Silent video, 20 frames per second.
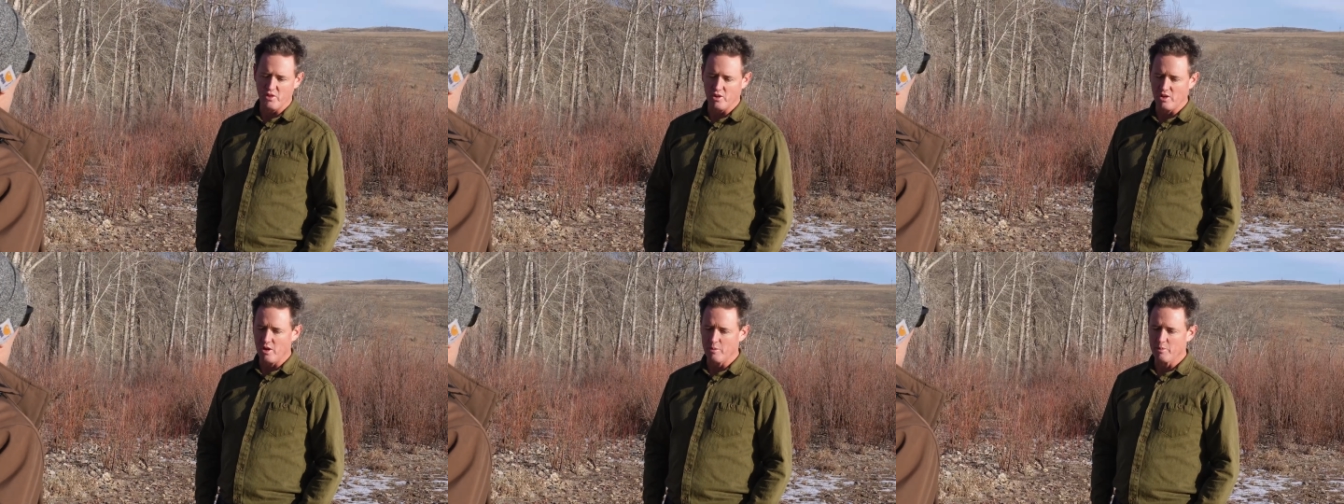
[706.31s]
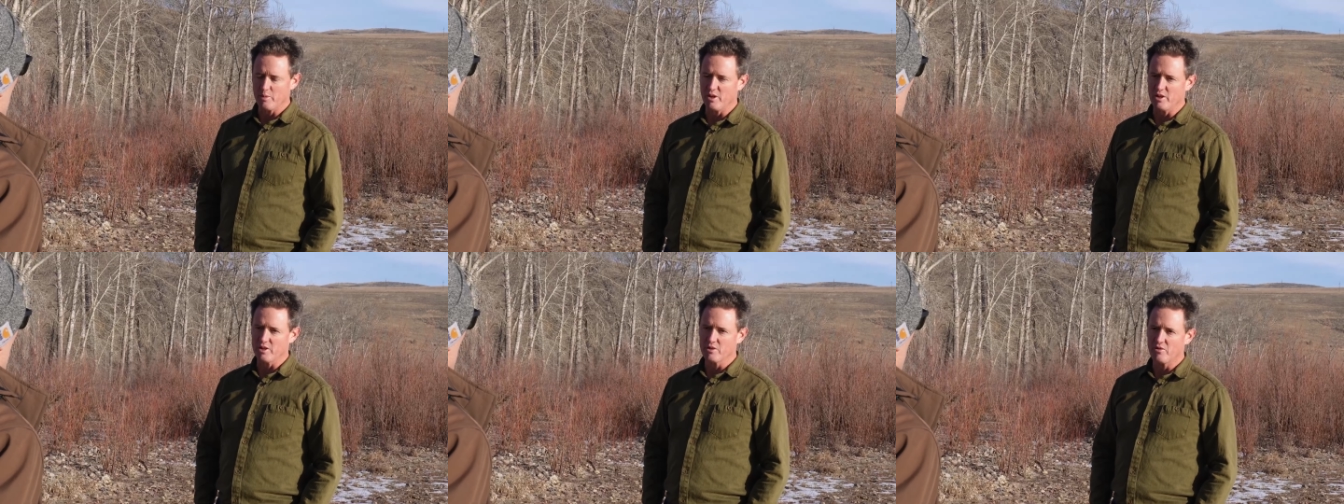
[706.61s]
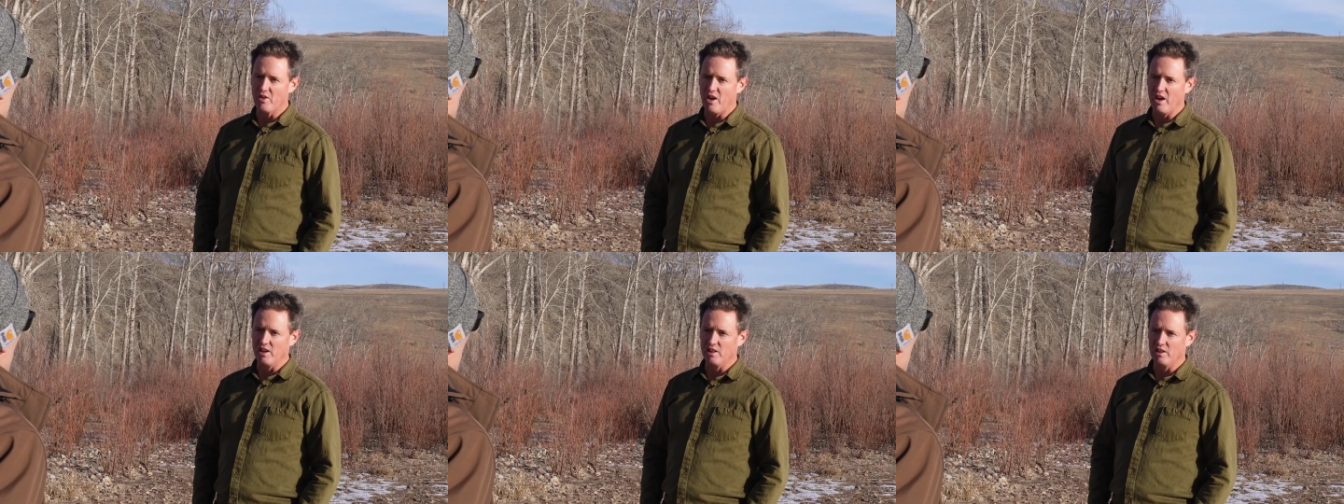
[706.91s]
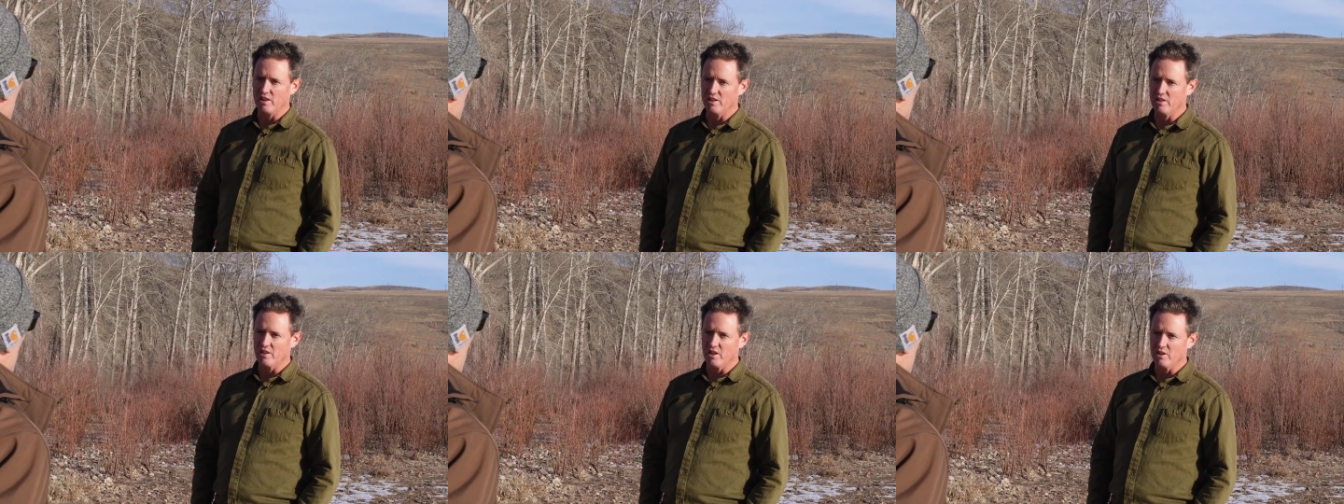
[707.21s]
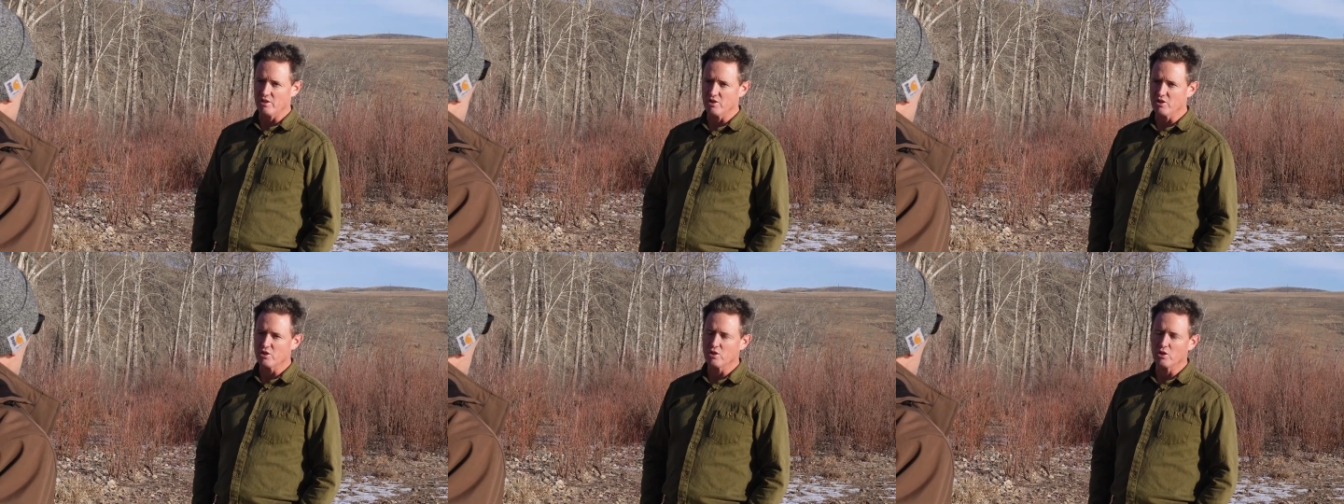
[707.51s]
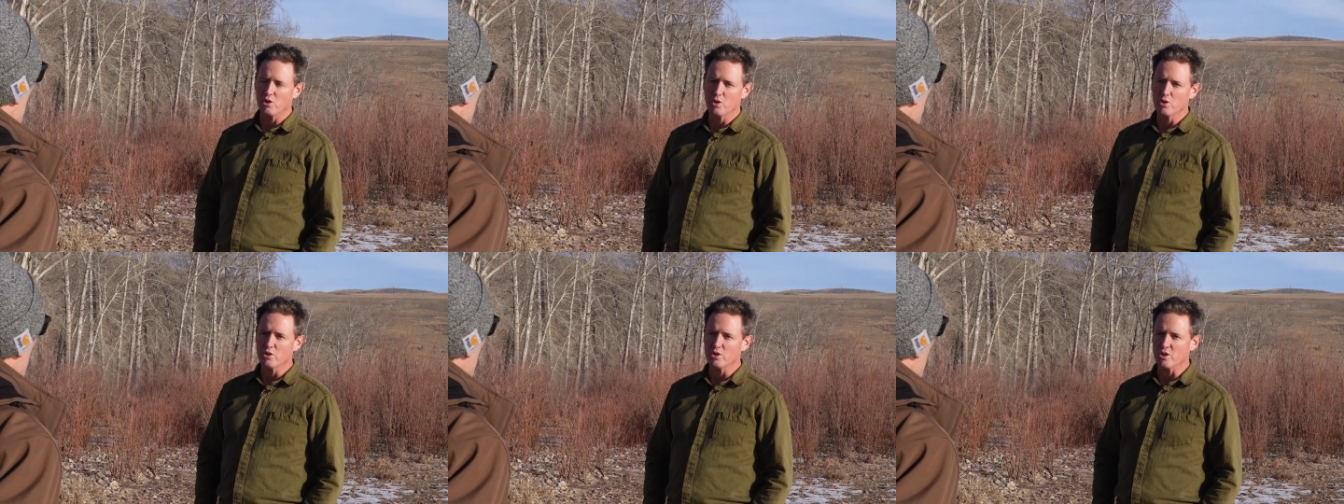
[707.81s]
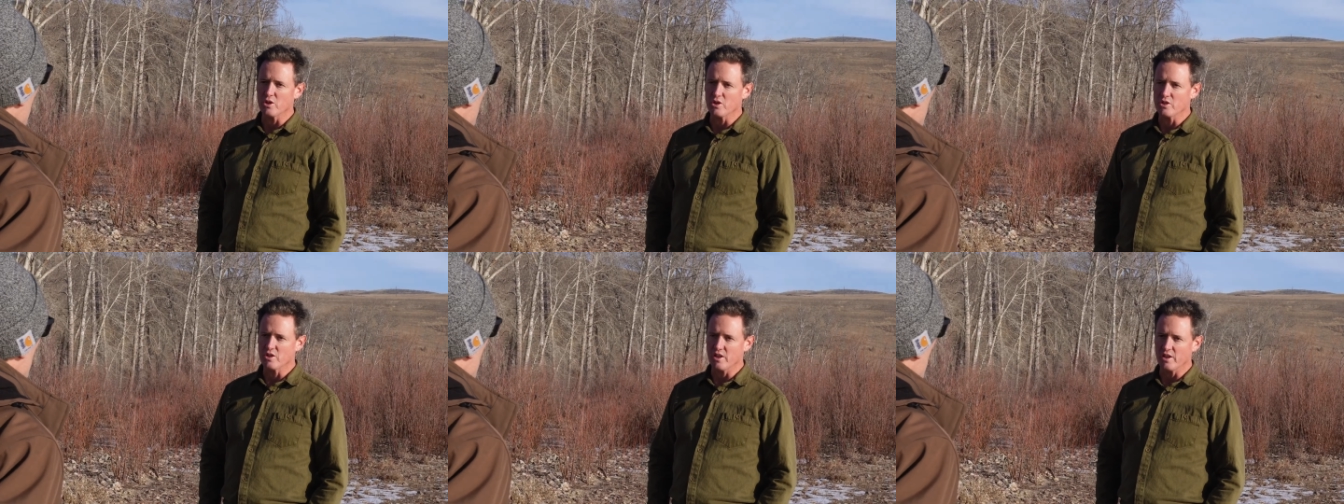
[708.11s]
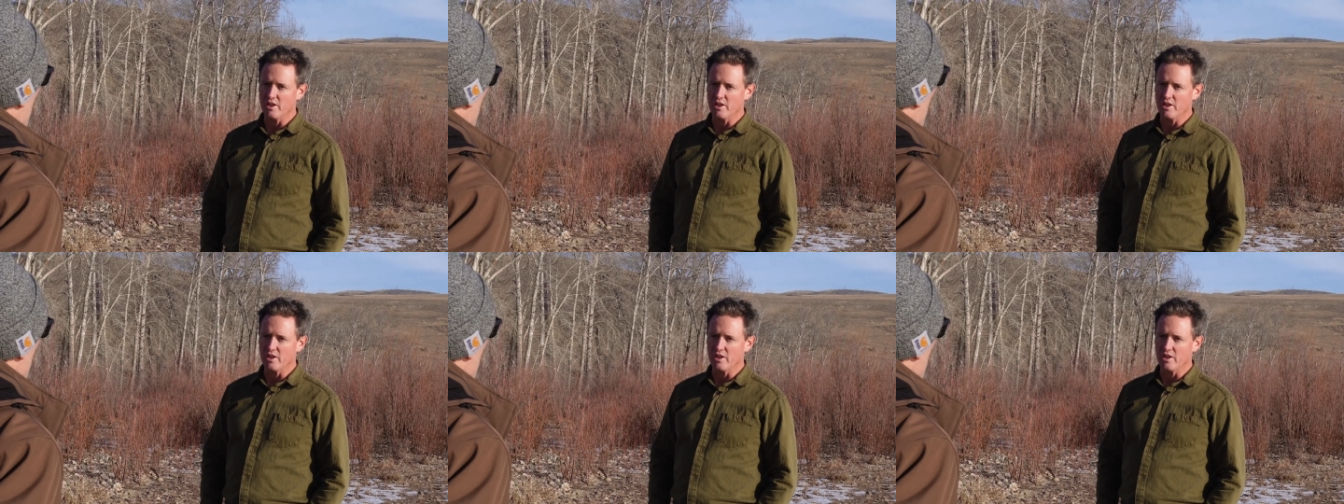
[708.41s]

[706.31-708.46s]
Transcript: the company's filing their disclosures